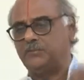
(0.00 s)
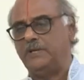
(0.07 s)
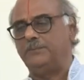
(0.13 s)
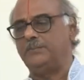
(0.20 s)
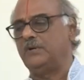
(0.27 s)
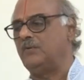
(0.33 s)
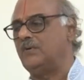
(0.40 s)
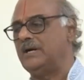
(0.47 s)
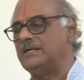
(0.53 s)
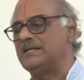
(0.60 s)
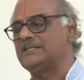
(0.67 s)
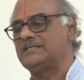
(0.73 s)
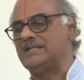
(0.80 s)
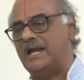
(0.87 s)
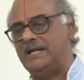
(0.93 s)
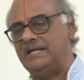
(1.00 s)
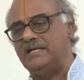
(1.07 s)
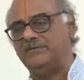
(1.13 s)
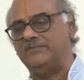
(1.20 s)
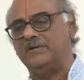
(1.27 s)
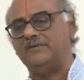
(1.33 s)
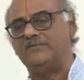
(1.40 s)
People want a
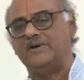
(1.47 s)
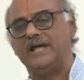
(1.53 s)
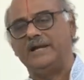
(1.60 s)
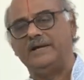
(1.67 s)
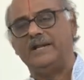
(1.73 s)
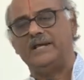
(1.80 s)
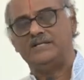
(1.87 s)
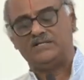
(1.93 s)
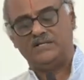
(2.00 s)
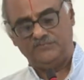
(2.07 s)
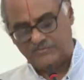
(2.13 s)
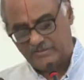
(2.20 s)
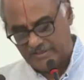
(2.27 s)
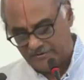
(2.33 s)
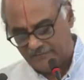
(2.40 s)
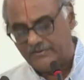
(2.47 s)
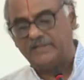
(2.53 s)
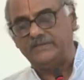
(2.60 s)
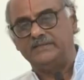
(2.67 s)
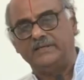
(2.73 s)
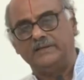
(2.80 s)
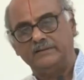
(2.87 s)
scientific validation for
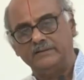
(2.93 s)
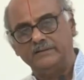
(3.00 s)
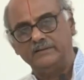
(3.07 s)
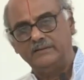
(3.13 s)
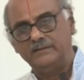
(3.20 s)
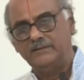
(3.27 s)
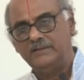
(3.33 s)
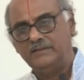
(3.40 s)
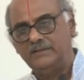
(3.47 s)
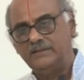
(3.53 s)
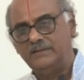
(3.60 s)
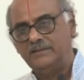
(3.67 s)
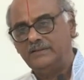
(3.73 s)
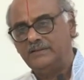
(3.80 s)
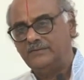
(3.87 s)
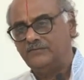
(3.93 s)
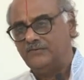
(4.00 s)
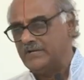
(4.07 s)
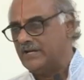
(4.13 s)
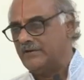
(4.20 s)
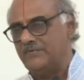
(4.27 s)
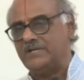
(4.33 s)
everything.
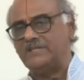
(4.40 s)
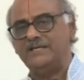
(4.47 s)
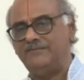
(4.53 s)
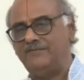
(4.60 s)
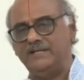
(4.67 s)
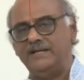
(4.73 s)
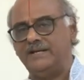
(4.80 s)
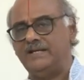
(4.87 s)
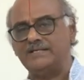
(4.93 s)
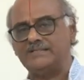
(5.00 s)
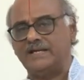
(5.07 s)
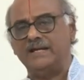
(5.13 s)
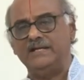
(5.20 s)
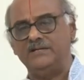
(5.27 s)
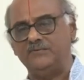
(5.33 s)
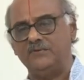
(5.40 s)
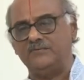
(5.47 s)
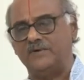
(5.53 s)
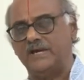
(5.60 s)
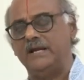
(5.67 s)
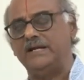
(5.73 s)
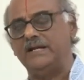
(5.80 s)
For everything we need a scientific
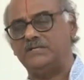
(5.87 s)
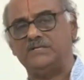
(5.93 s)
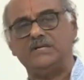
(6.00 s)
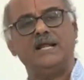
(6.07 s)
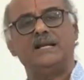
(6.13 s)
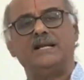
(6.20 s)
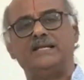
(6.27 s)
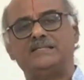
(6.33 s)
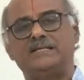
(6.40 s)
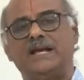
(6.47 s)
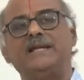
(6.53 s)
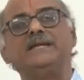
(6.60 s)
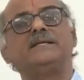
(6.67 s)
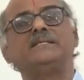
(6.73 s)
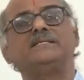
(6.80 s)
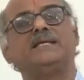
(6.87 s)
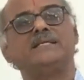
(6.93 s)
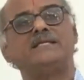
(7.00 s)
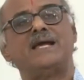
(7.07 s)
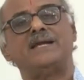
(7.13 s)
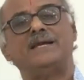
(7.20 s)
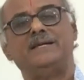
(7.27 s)
validation. Unless scientists say
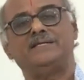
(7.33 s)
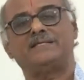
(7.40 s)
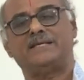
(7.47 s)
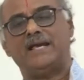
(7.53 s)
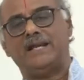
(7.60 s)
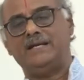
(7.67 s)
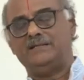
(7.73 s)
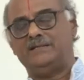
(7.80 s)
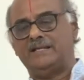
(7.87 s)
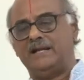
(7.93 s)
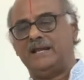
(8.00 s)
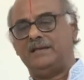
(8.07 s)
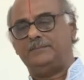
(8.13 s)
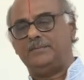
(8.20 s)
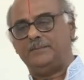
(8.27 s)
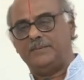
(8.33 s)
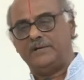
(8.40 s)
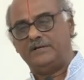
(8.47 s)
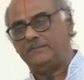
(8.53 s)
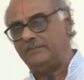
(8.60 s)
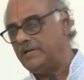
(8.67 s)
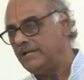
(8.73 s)
that it is correct, then I am
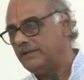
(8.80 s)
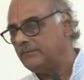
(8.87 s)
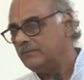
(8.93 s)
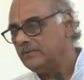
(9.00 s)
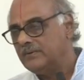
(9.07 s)
prepared to believe.